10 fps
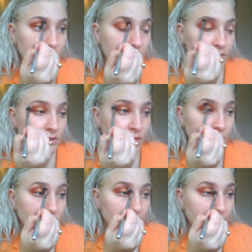Just gonna
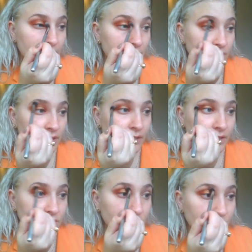want to keep blending
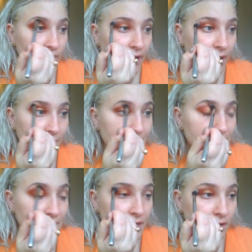until you're happy
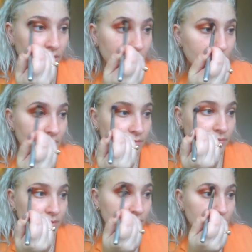with the outcome.